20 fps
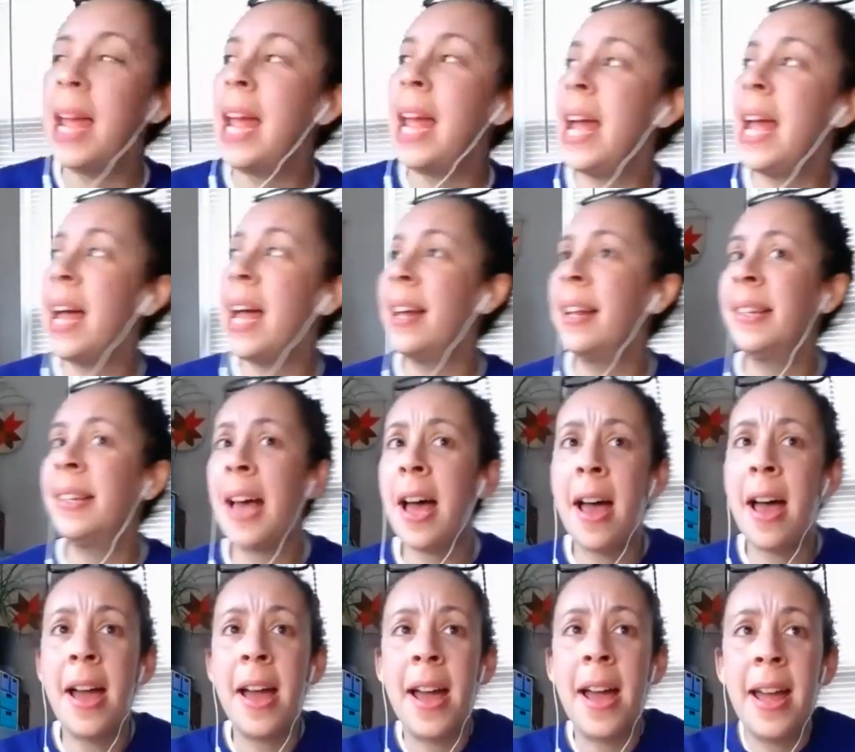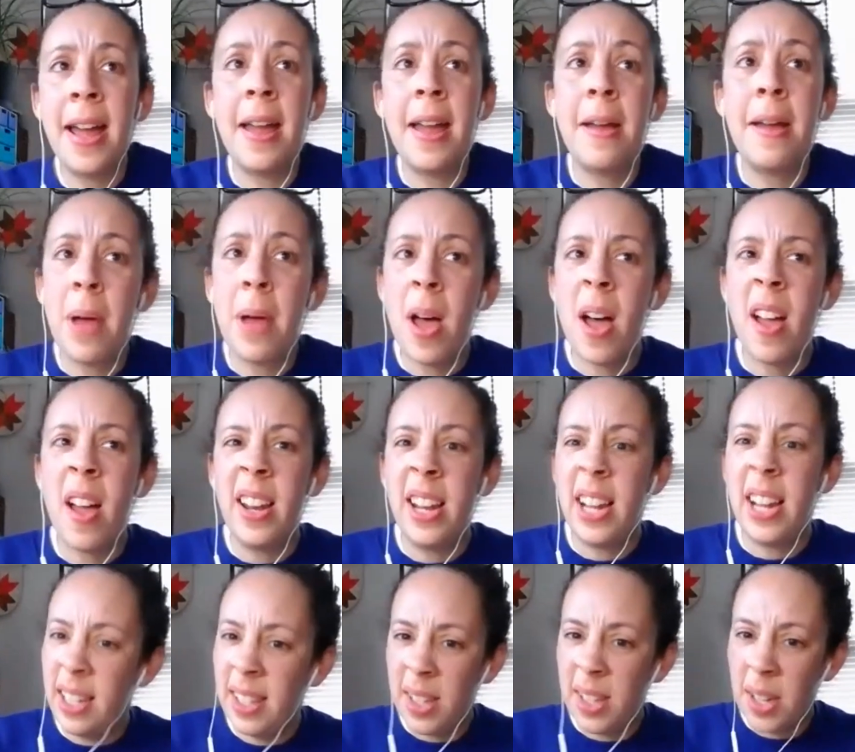and I am on
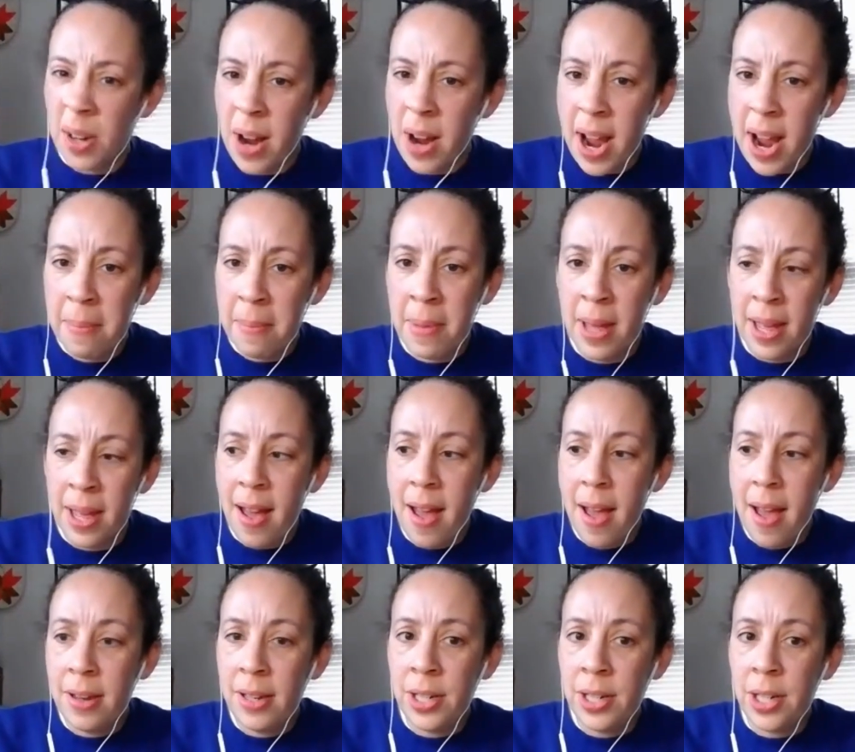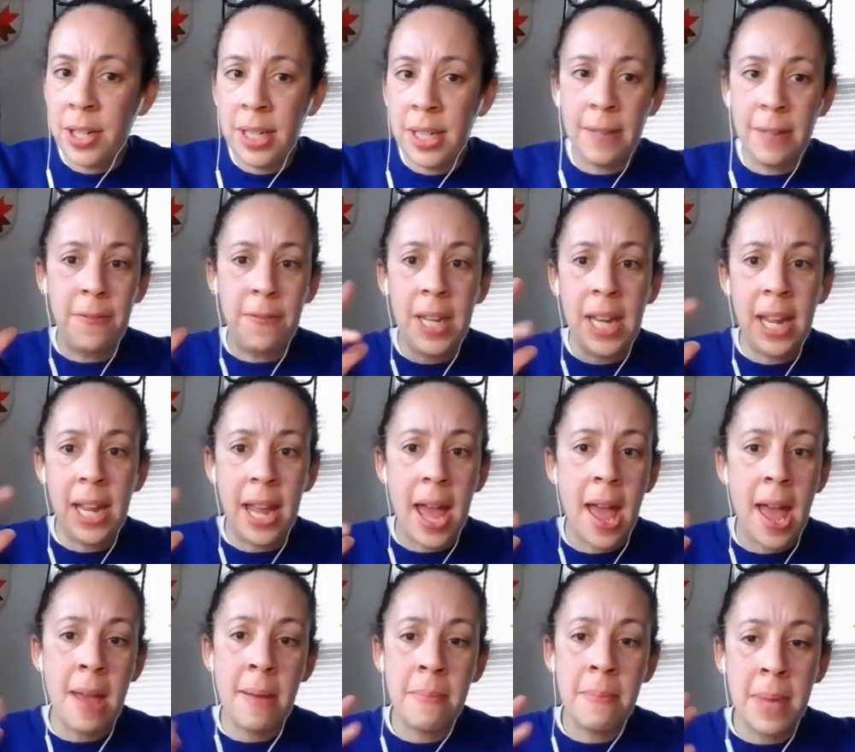Instagram under Tiffany
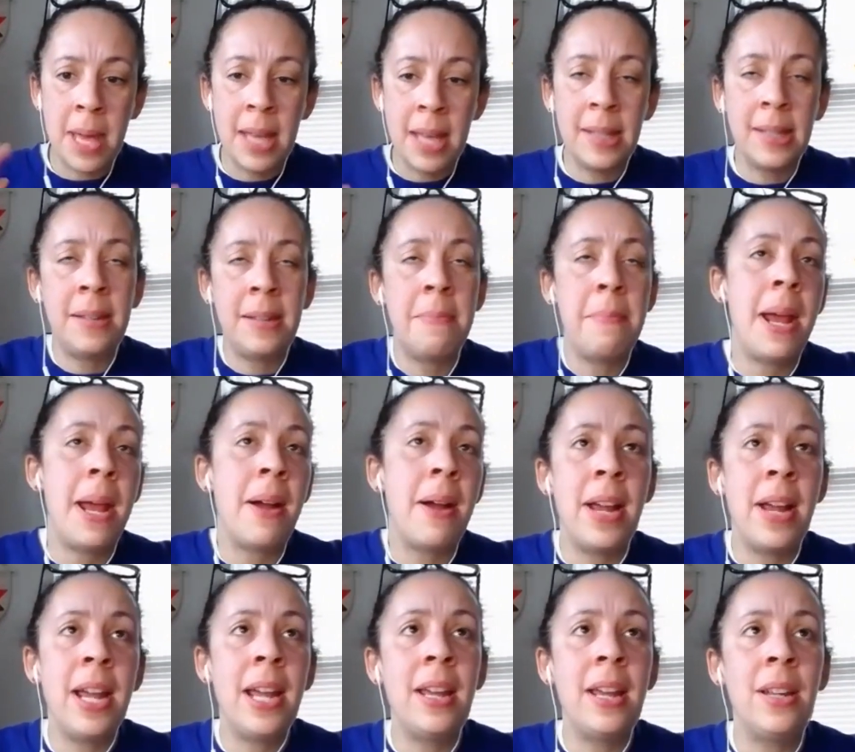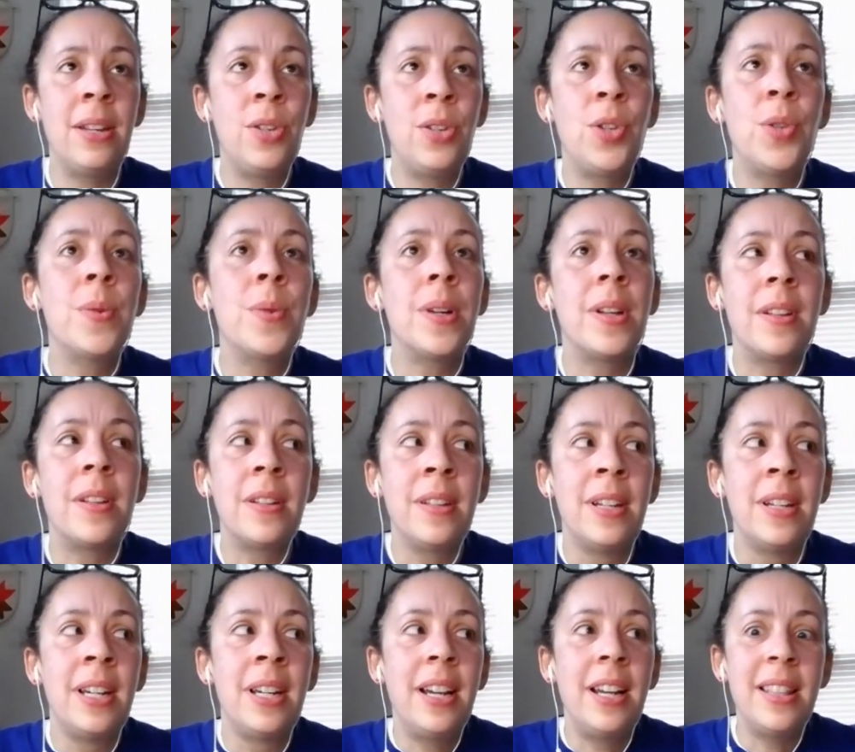M as in Mary Jewell.
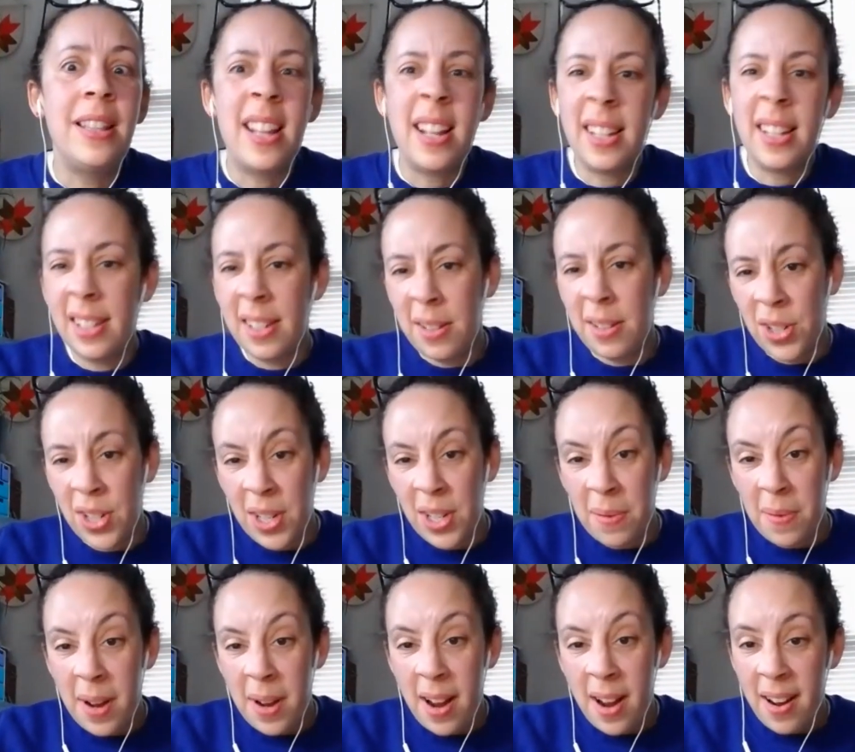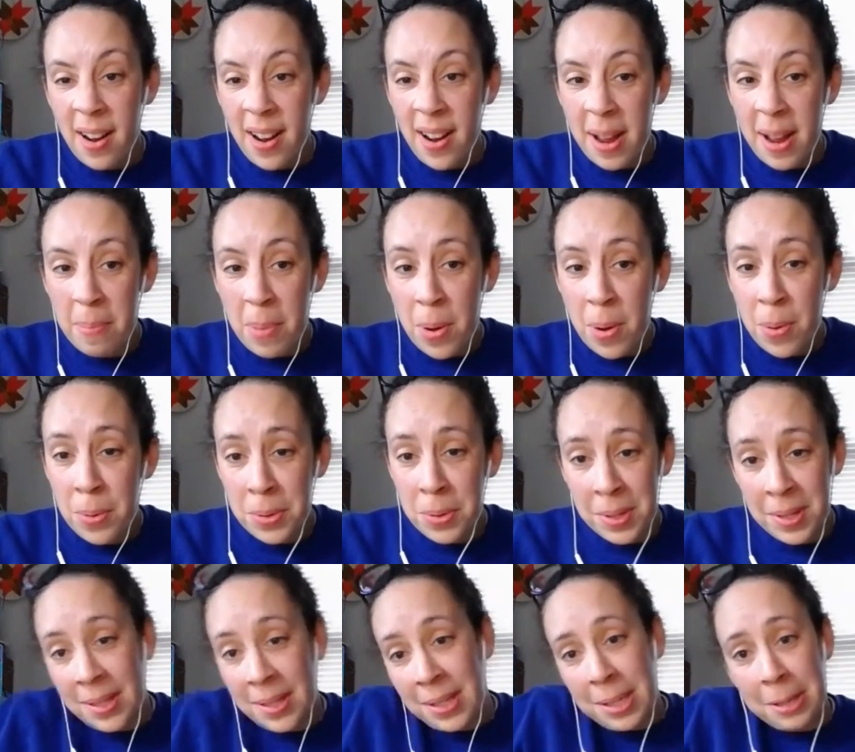And that's usually where I
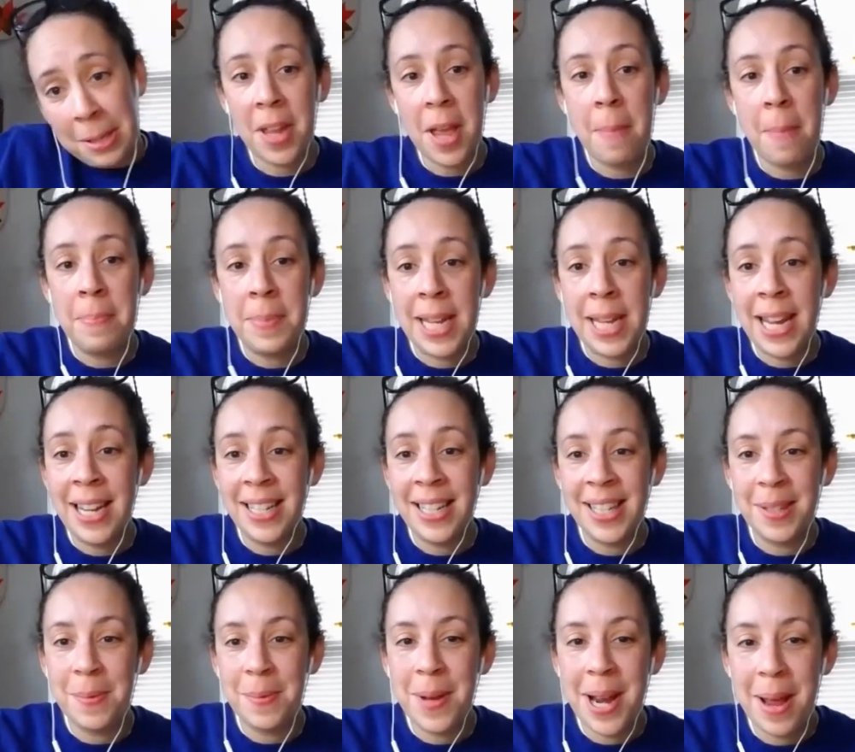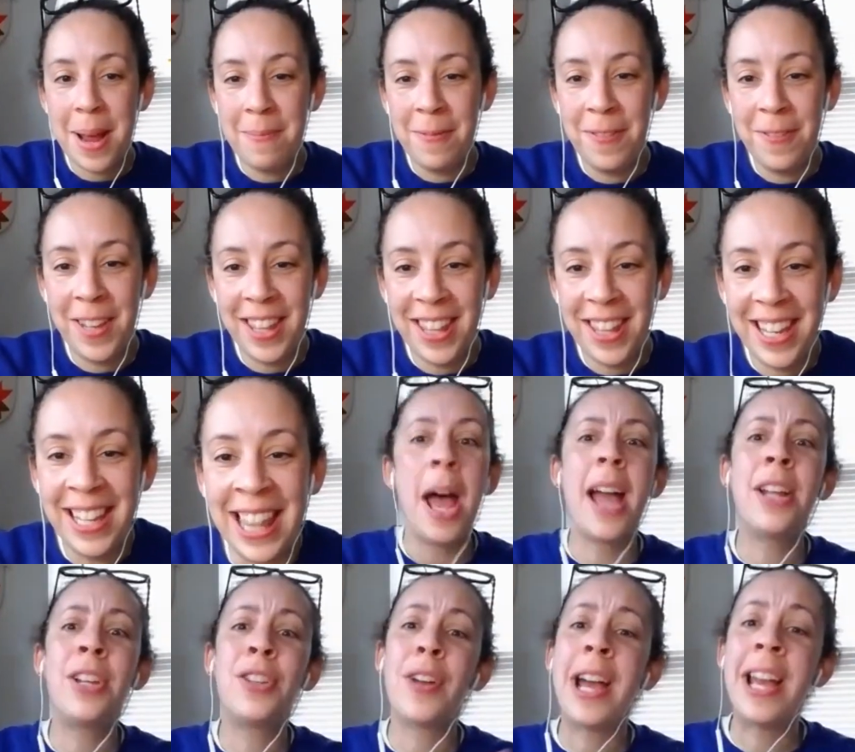post updates when I'm feeling.
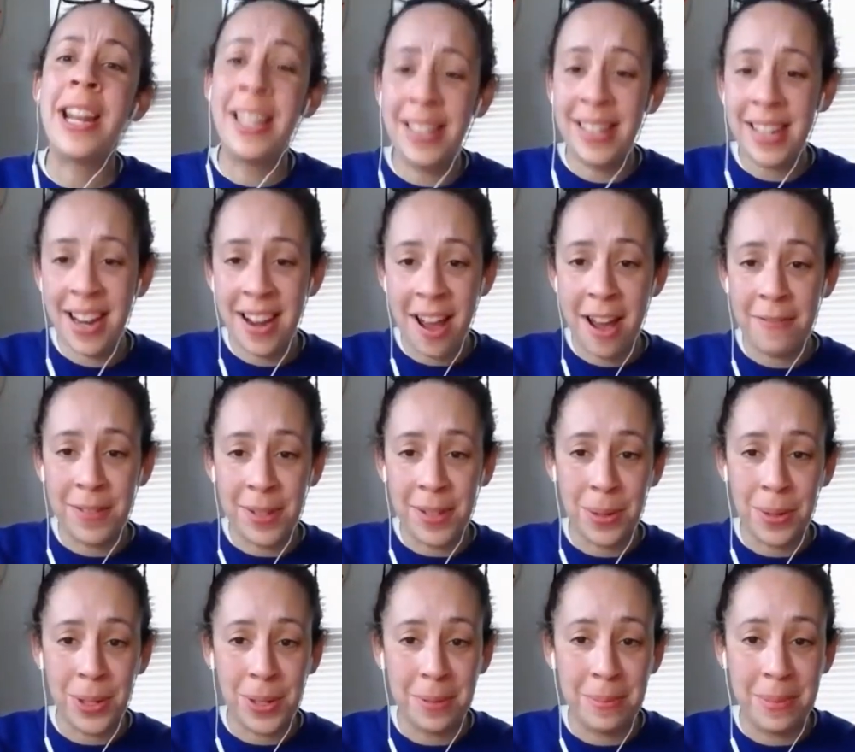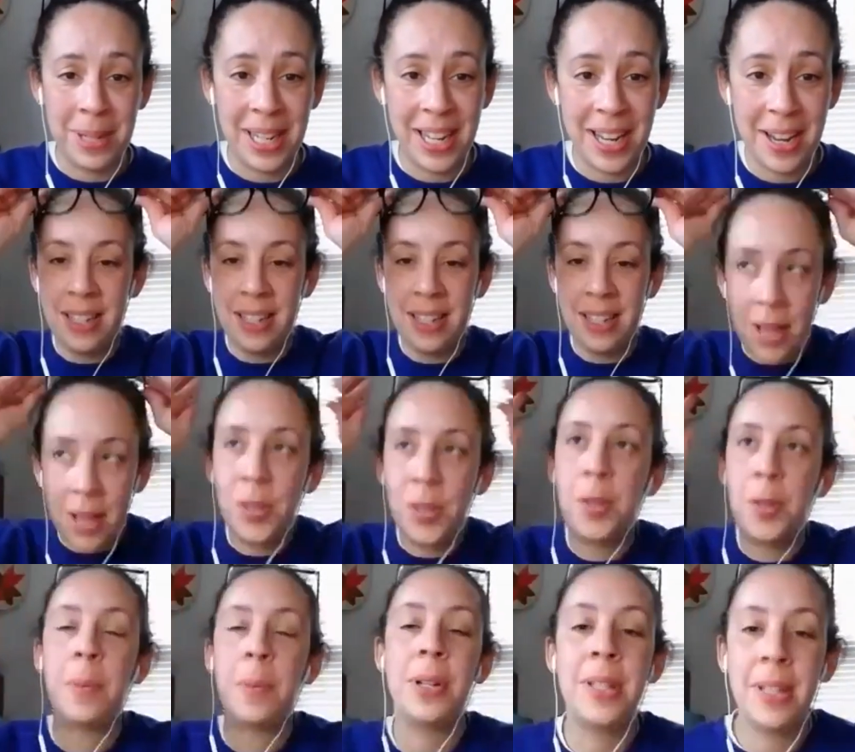I try to stay off social media. I'm not
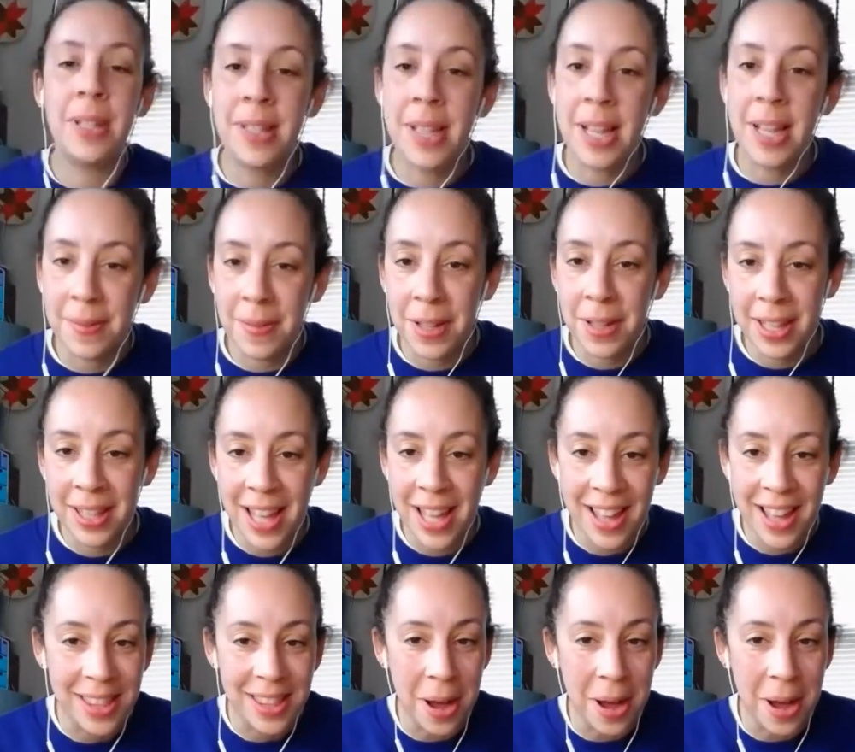super successful at that,